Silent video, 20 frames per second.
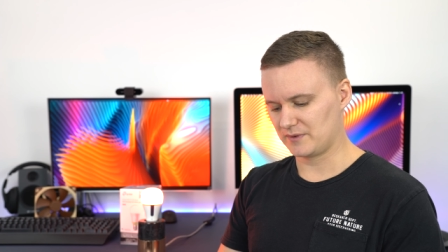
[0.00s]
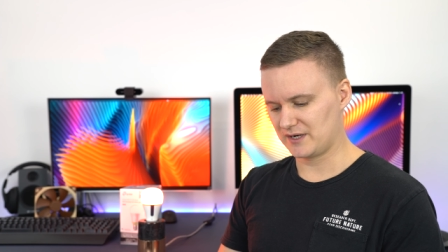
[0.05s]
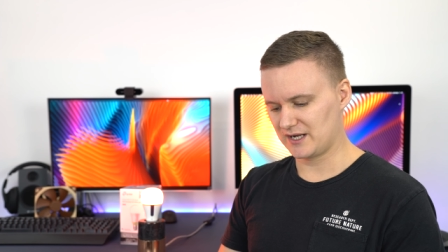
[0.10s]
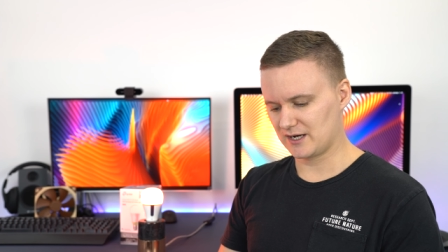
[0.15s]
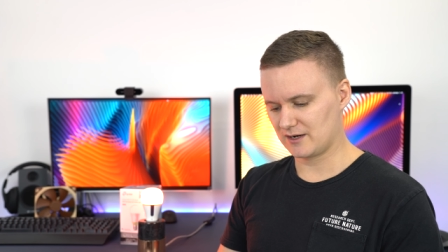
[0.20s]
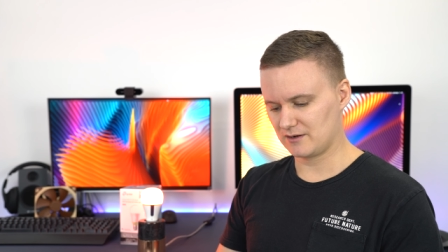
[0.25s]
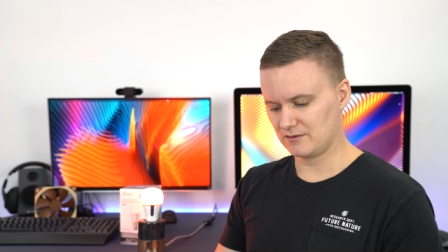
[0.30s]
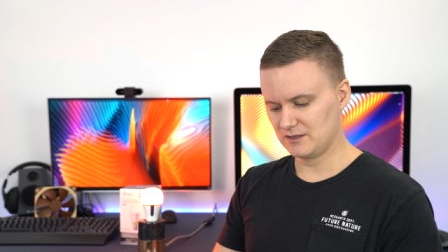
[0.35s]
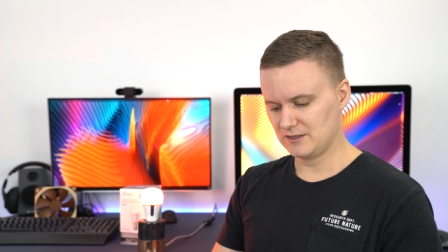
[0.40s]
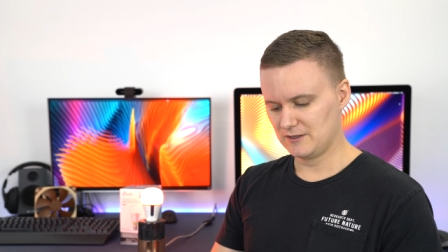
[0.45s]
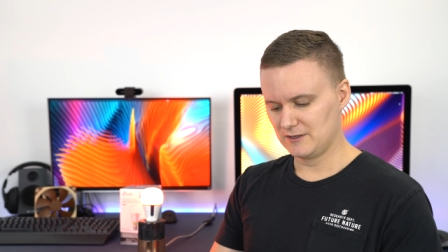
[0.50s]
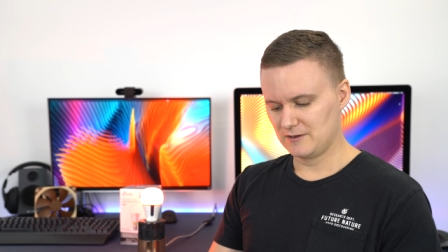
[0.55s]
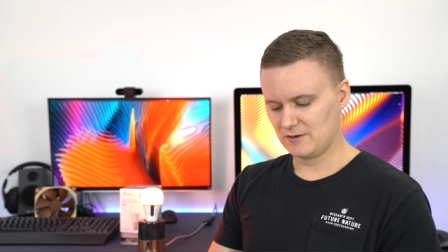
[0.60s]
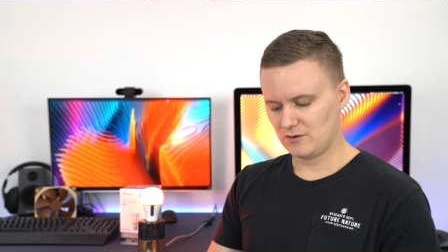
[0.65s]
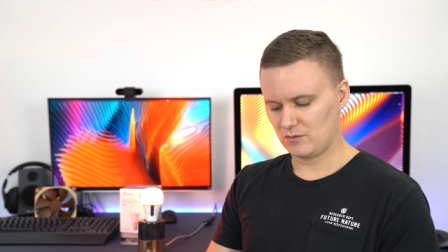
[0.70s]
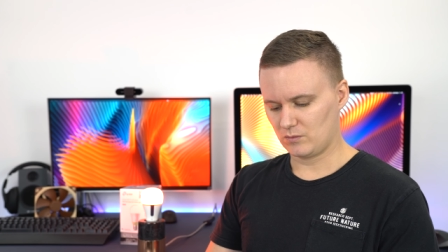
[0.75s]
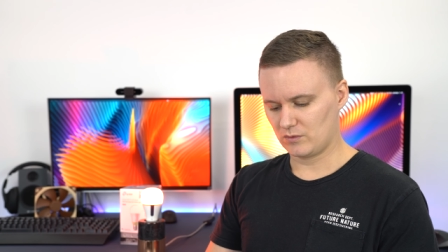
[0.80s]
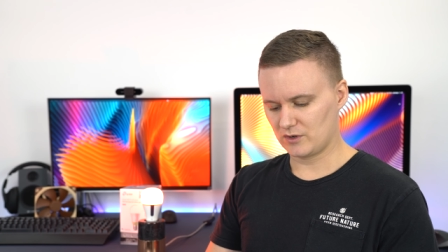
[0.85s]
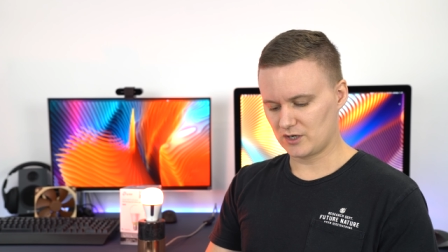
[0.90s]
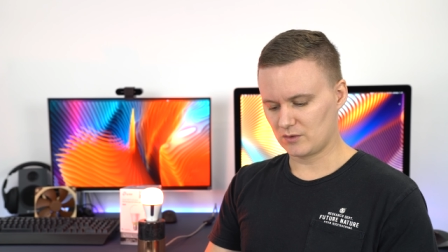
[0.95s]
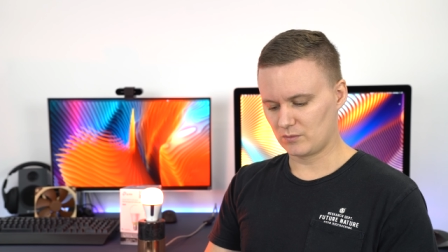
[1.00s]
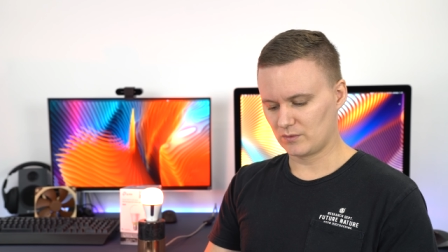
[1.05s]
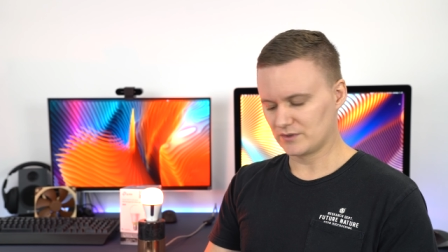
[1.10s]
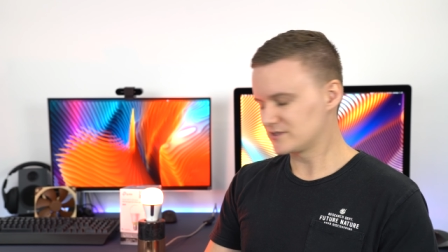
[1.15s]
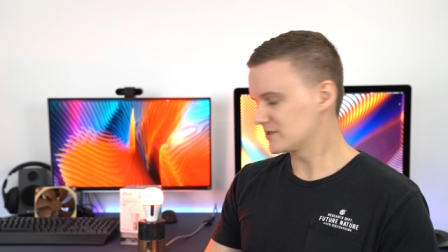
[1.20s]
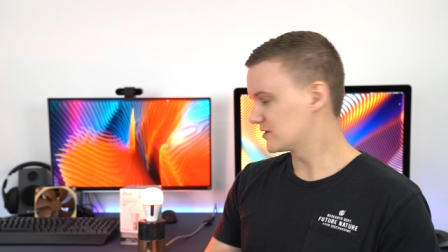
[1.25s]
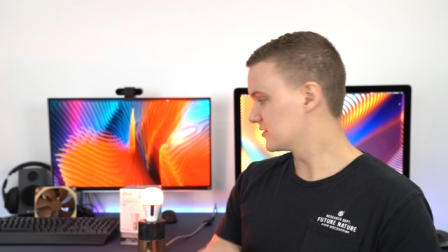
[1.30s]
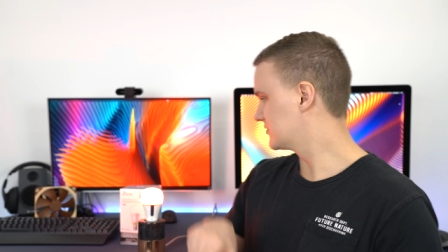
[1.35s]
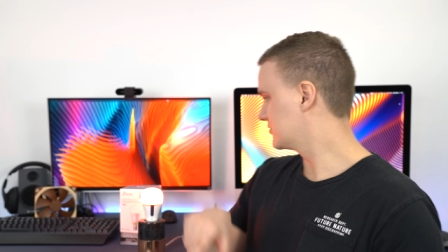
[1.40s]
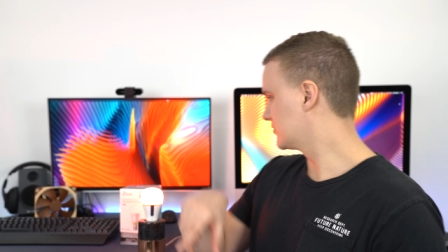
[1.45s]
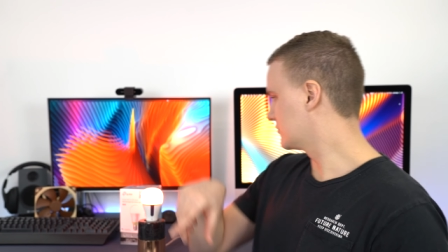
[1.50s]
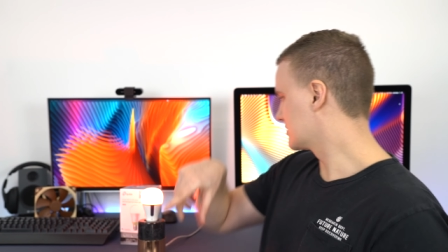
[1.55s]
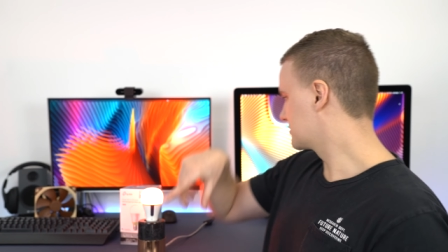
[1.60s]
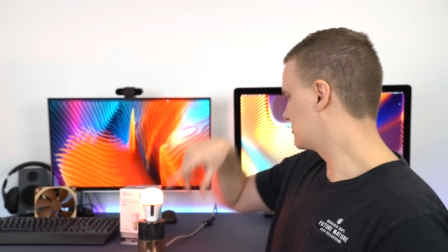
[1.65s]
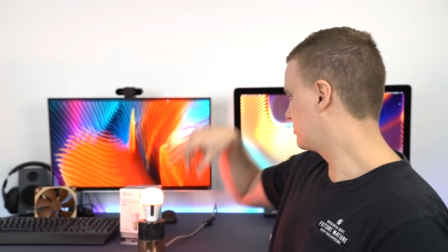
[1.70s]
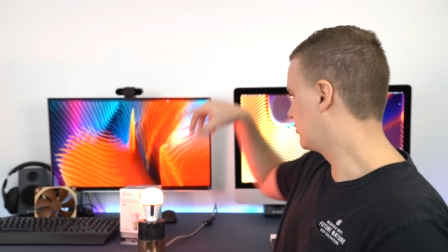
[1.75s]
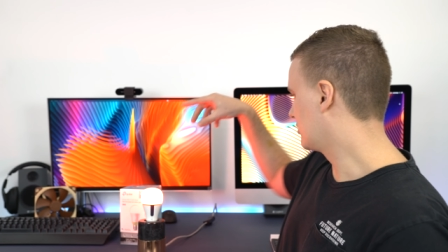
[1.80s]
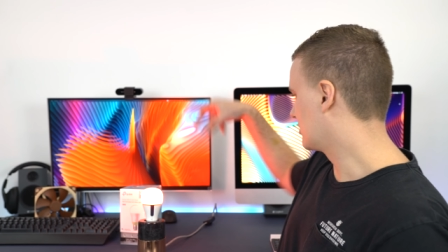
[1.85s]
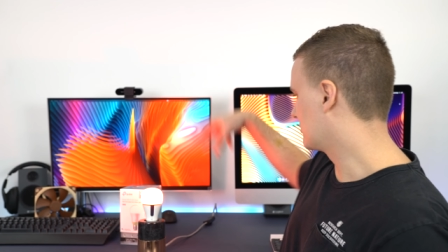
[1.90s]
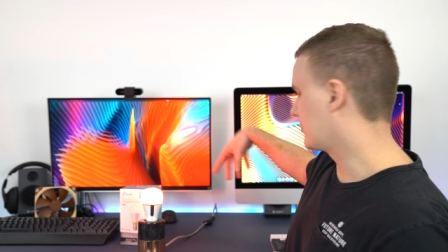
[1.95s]
Now, what I wanted to do was
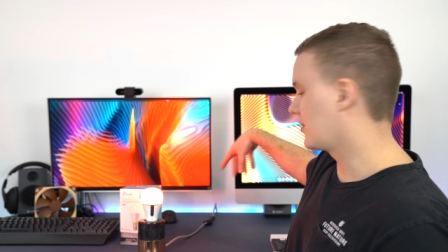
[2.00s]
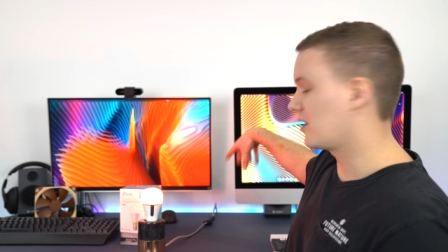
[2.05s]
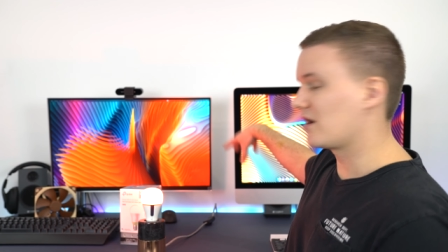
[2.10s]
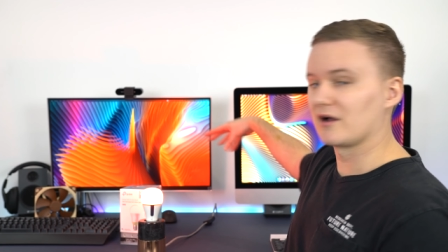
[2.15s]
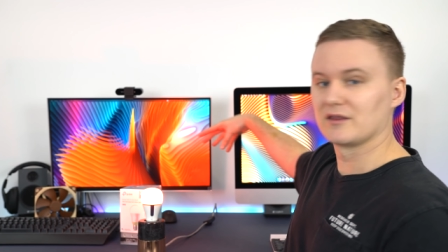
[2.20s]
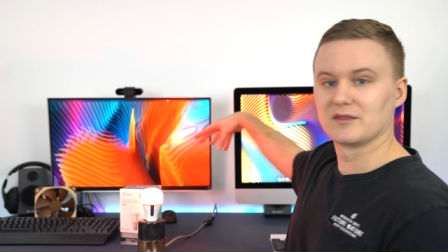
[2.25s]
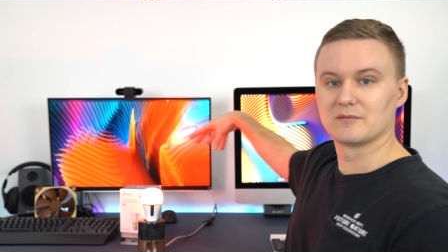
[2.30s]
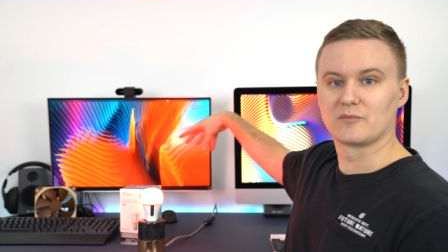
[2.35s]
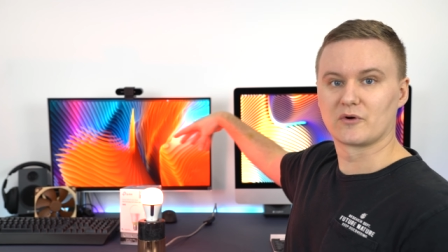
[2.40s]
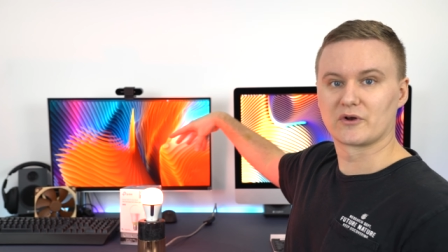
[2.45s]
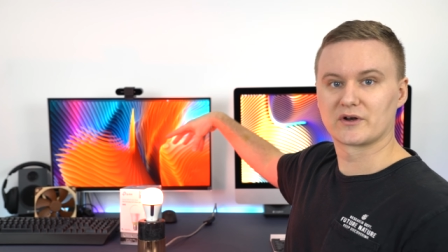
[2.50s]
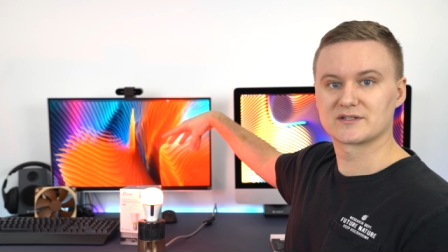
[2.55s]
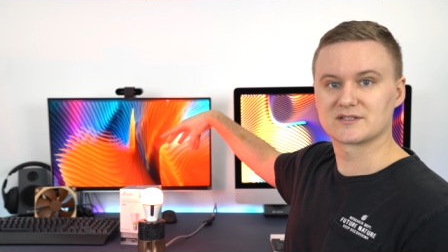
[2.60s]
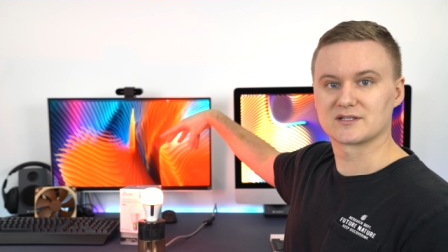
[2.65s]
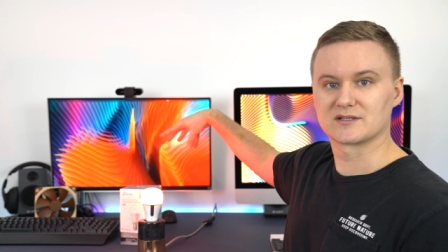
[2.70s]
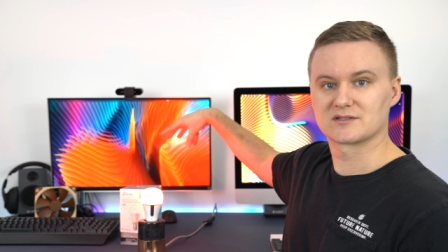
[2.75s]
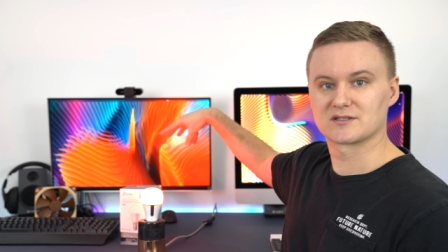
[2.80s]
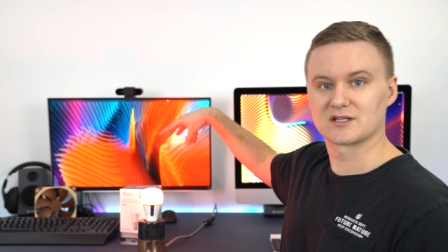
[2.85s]
put it behind the monitor.